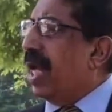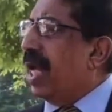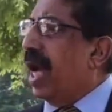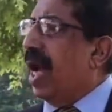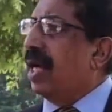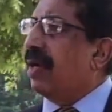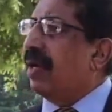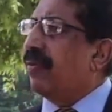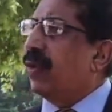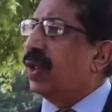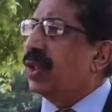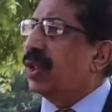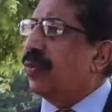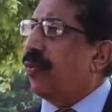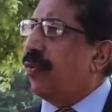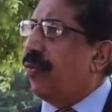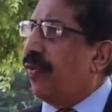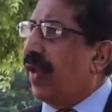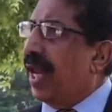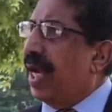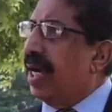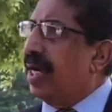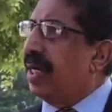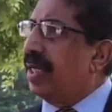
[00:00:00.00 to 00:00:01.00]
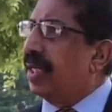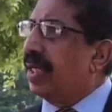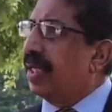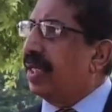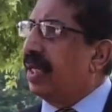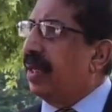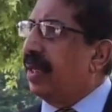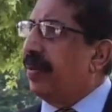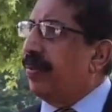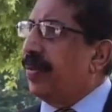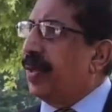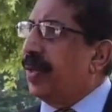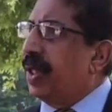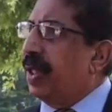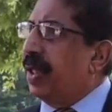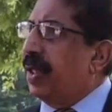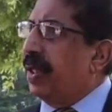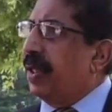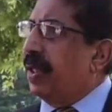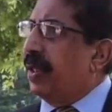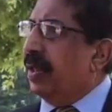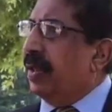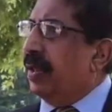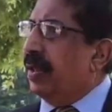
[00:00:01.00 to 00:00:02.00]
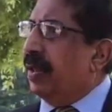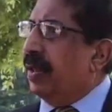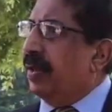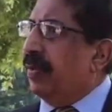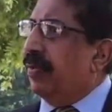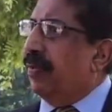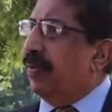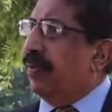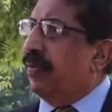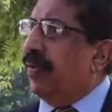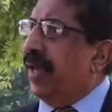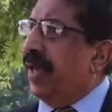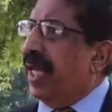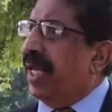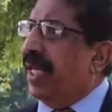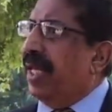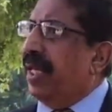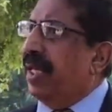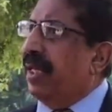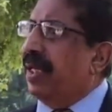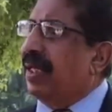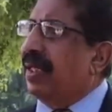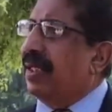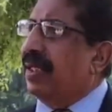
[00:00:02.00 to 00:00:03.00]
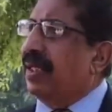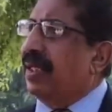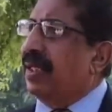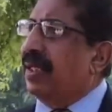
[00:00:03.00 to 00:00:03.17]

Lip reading: My heart was felt very,